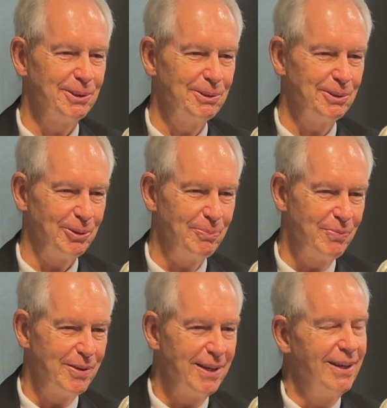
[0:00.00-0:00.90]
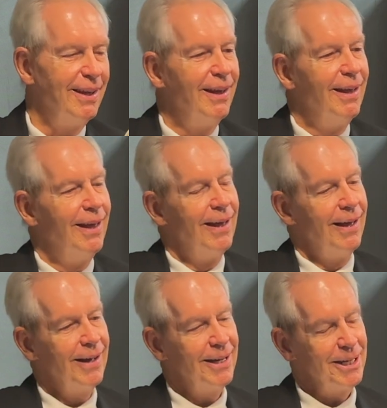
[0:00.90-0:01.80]
do.
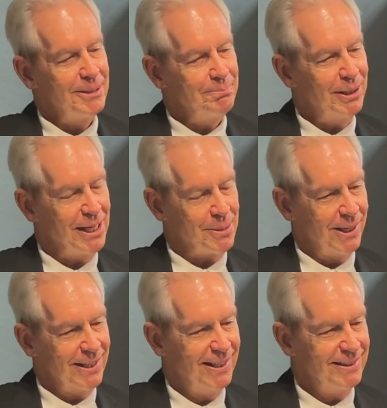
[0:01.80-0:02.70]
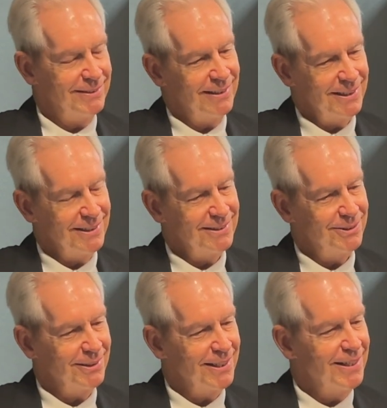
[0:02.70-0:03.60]
But anyway, I didn't
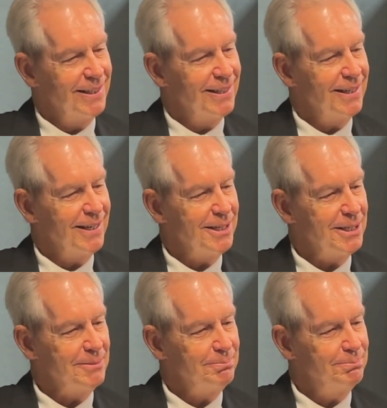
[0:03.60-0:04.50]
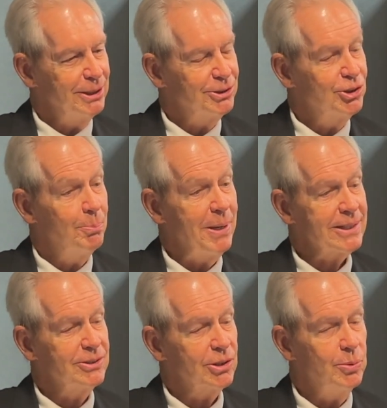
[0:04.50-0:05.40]
do that. But so back
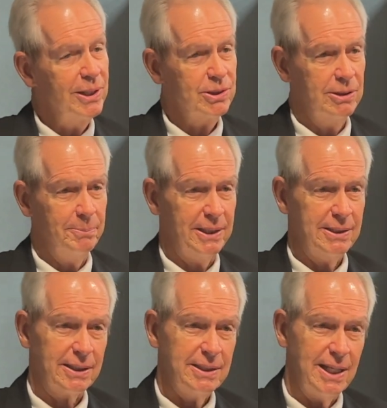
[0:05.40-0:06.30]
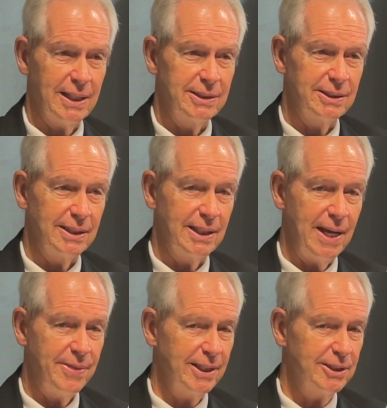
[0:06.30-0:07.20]
to your question about technology, I
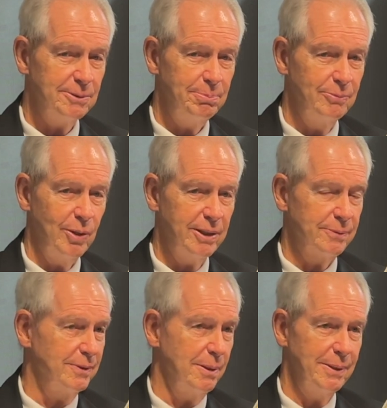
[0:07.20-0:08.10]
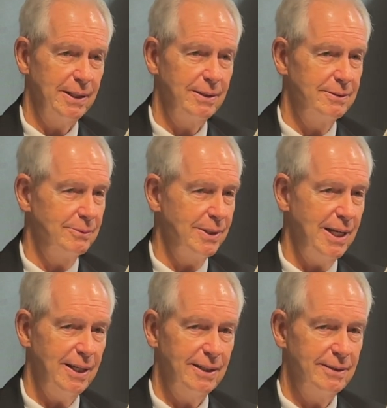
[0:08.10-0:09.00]
think it's wonderful. I mean, we
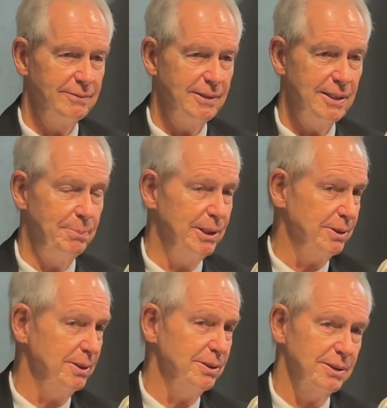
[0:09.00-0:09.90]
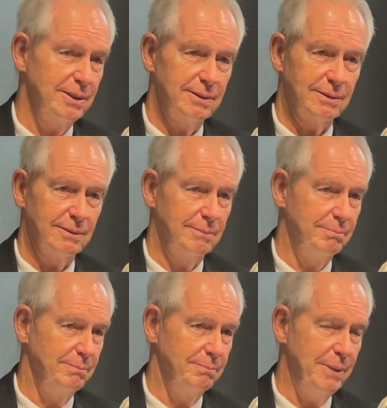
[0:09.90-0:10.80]
have in business,
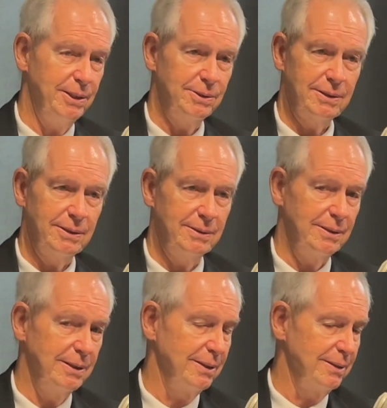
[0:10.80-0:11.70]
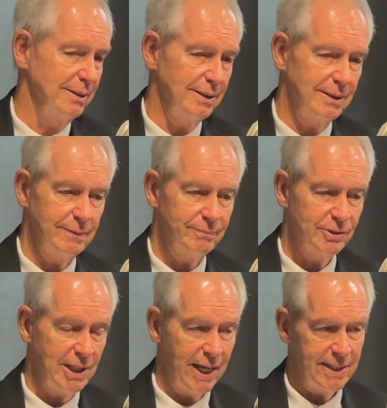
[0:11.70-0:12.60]
in medicine, in
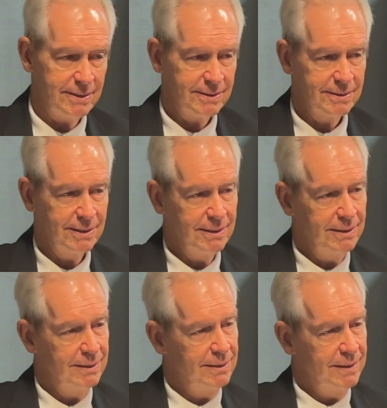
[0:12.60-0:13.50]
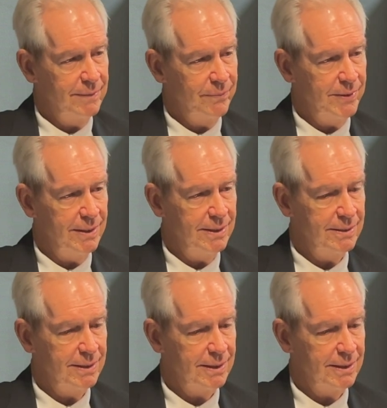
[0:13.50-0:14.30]
science, in